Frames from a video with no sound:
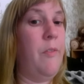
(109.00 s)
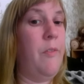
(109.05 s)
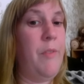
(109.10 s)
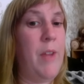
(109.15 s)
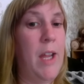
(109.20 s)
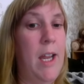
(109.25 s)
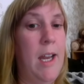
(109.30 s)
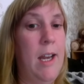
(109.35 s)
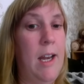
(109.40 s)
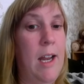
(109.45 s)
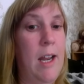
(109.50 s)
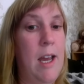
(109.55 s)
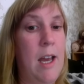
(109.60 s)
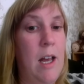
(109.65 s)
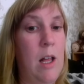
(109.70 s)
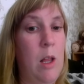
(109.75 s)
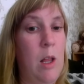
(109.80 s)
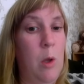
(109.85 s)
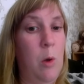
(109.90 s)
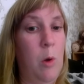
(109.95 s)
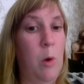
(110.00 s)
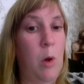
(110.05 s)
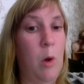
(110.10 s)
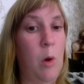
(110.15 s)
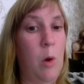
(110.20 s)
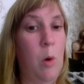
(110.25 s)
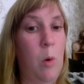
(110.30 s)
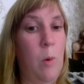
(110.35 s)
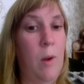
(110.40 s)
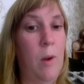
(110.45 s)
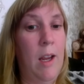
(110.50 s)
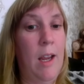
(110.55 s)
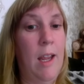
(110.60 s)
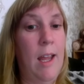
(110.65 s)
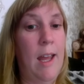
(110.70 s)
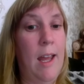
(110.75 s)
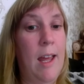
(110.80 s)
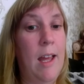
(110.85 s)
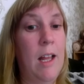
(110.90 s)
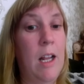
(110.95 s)
then I'll go and
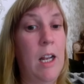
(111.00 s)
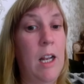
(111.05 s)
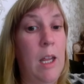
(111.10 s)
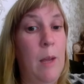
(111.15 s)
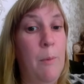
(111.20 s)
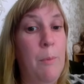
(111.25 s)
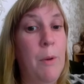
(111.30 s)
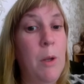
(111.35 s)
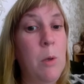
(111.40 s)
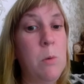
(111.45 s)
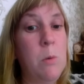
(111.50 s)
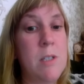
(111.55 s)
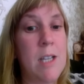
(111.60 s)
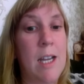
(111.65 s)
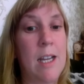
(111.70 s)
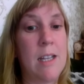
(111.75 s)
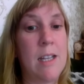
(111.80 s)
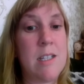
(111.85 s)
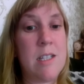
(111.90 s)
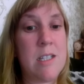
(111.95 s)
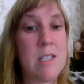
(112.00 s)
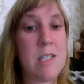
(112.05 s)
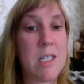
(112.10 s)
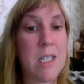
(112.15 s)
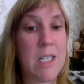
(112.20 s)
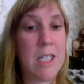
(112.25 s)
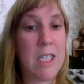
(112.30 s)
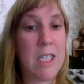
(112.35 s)
get a clear blue test.